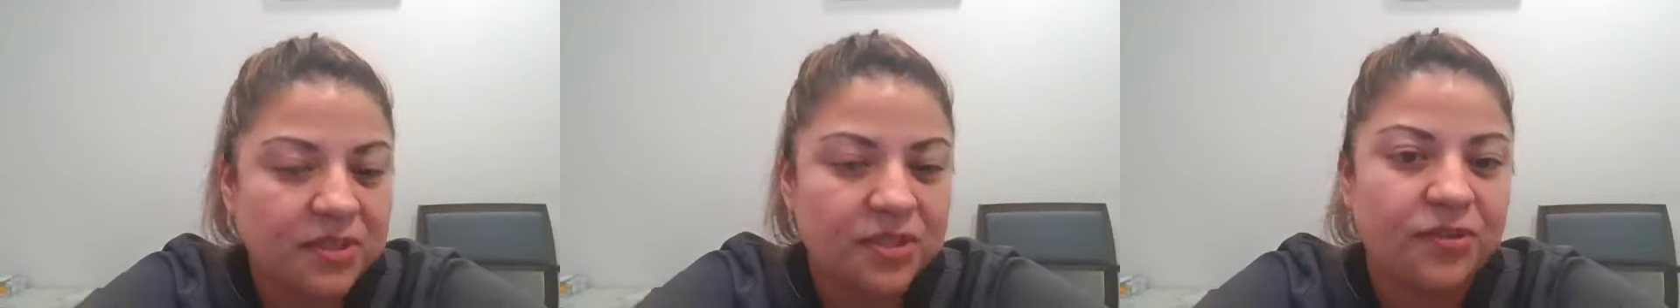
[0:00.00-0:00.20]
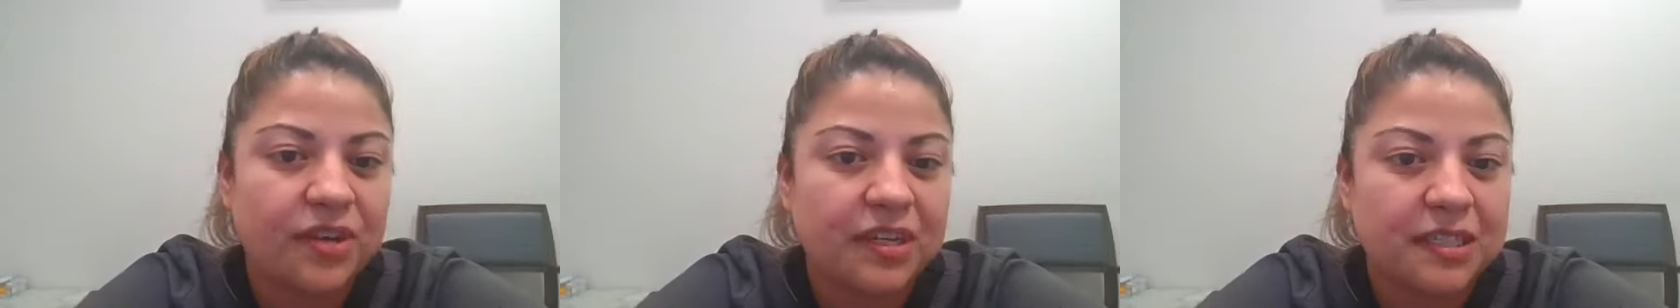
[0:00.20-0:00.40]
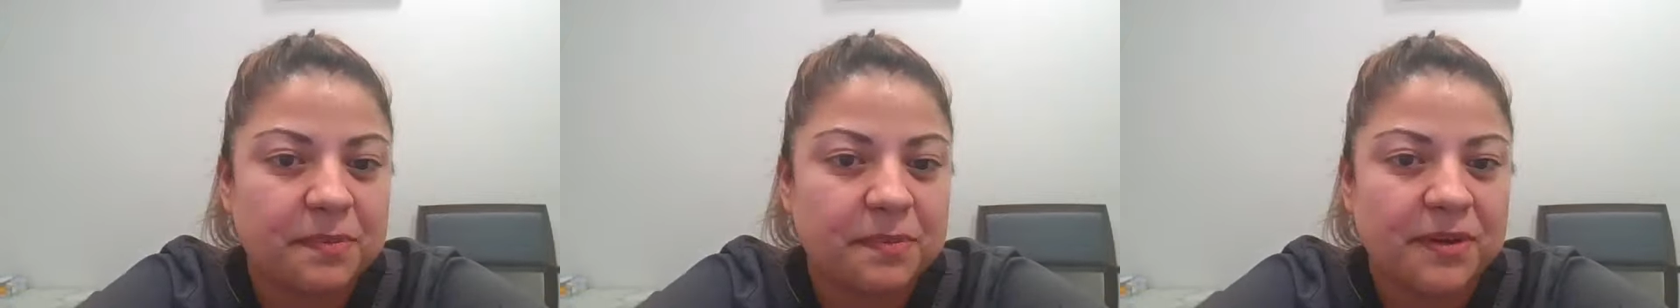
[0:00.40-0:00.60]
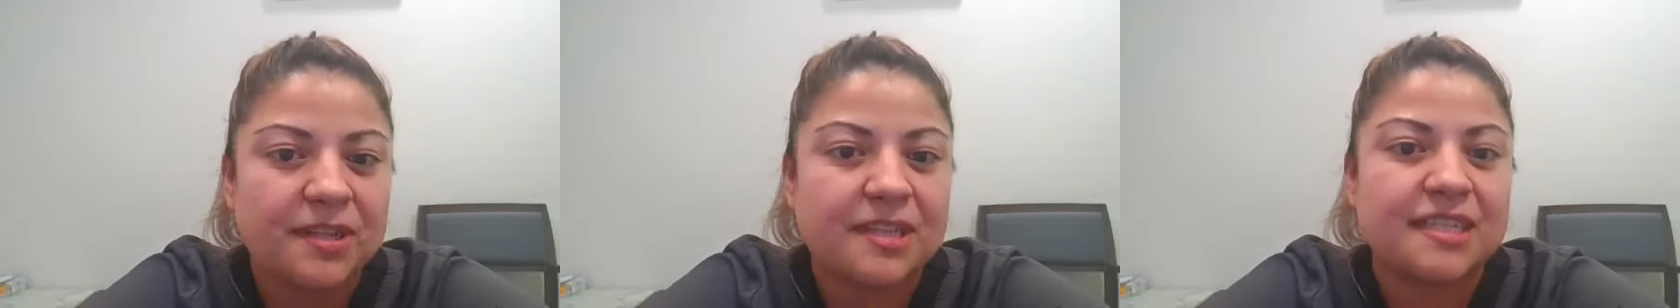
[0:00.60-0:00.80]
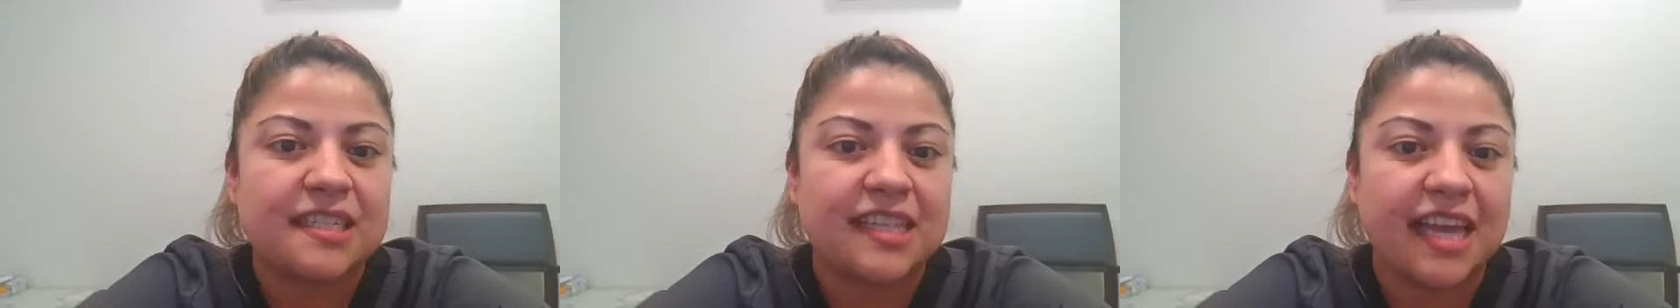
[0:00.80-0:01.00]
how was your
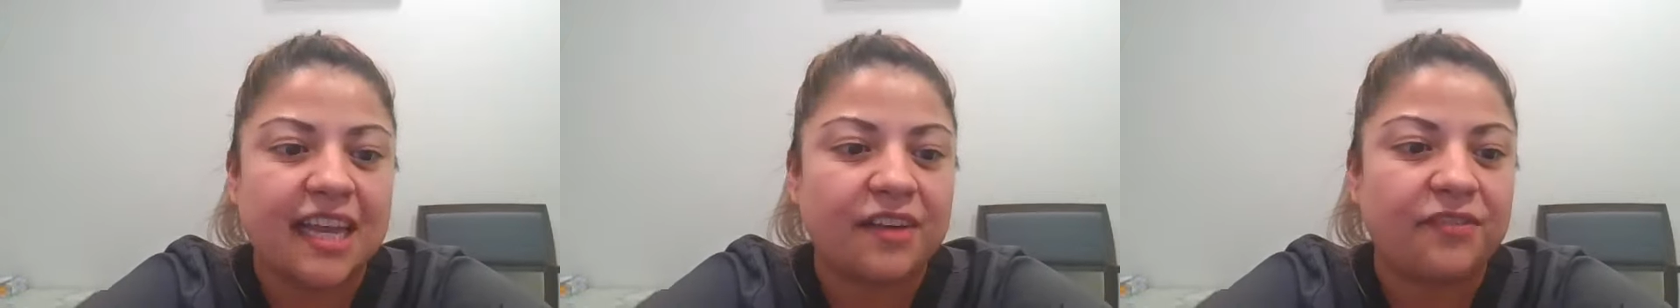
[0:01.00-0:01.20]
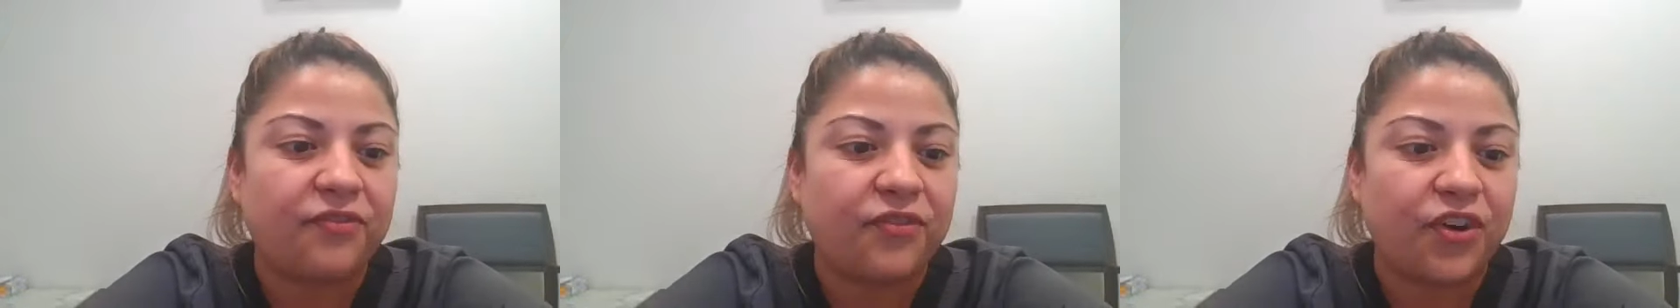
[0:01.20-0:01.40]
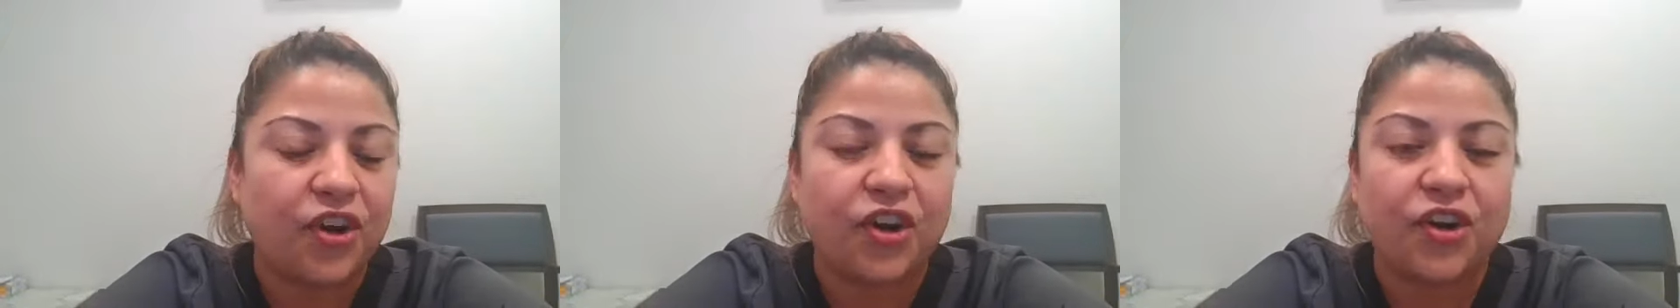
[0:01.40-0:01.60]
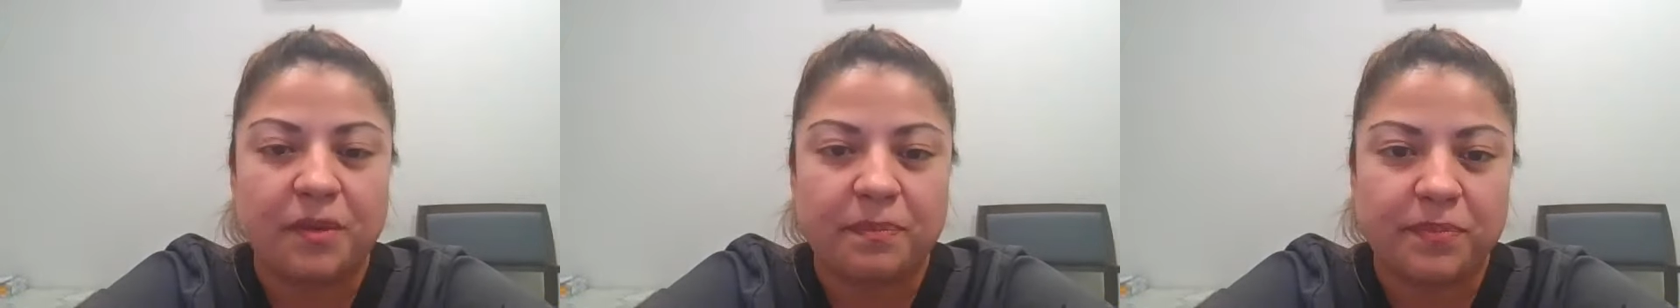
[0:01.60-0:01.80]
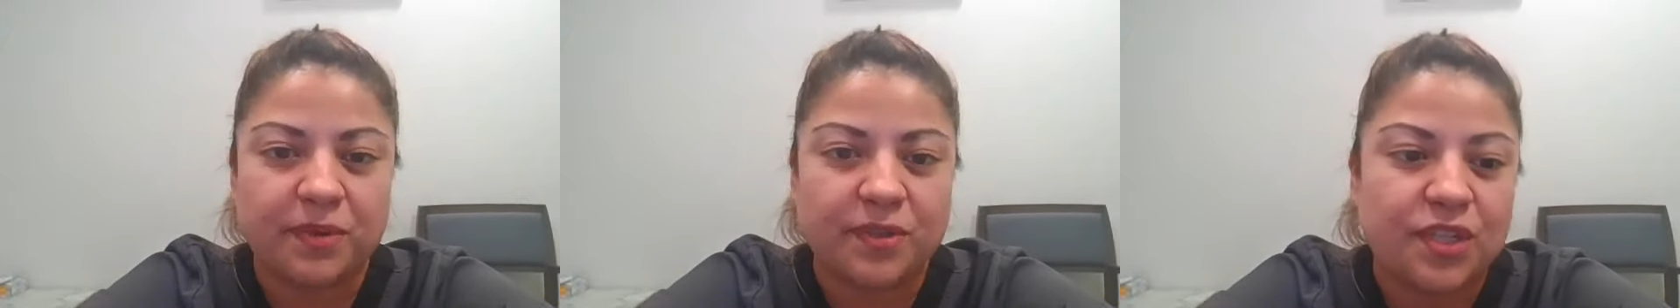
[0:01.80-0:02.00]
experience like
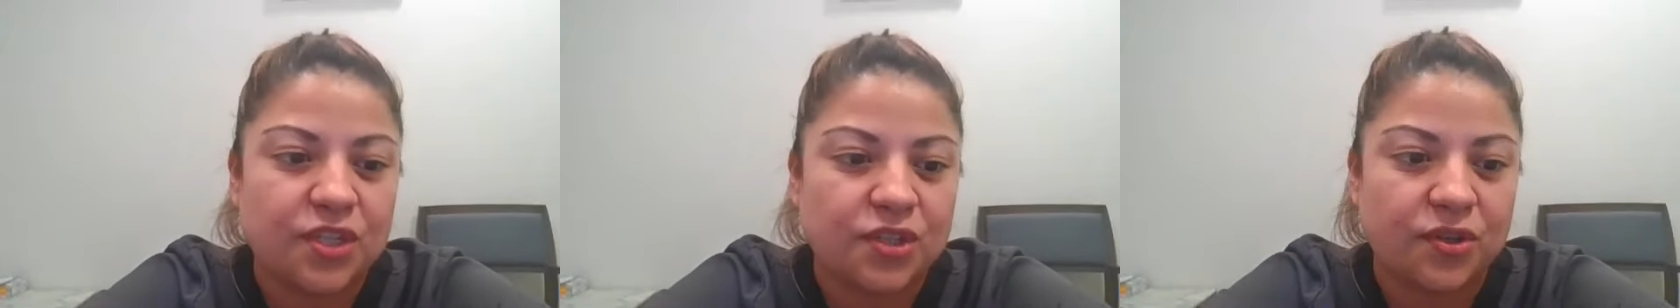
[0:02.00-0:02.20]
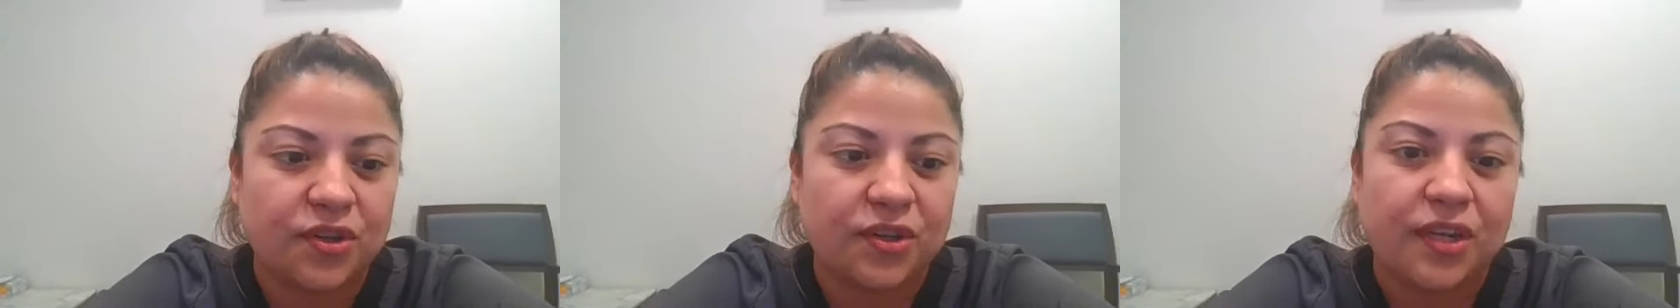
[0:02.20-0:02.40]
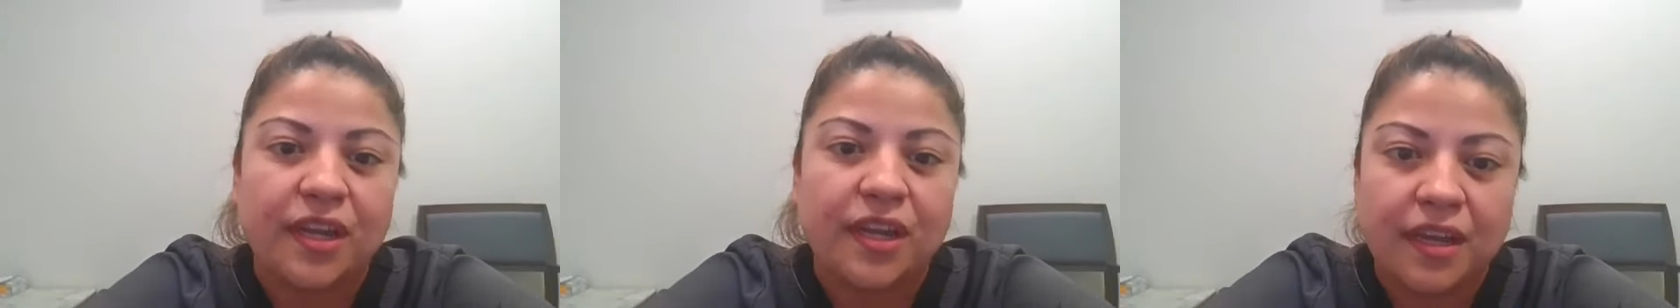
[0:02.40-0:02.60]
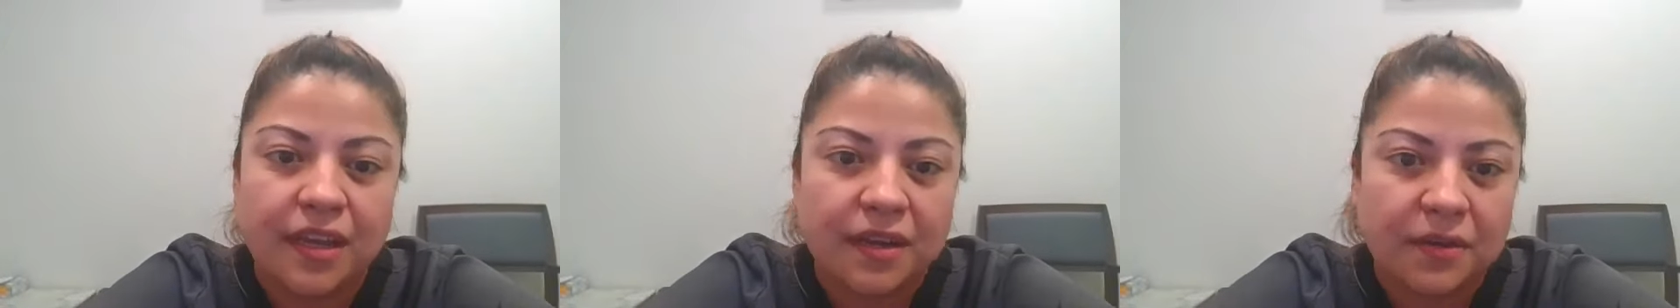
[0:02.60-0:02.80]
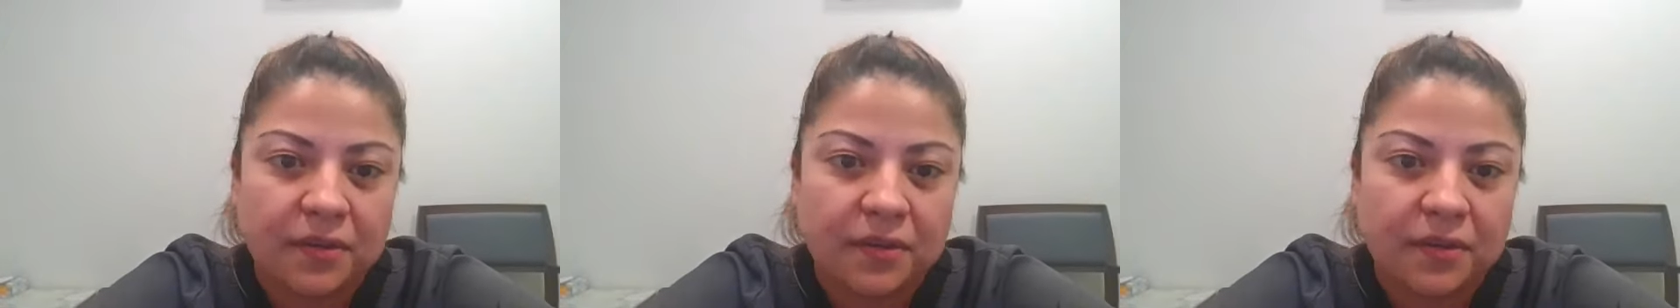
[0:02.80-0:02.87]
for the procedure?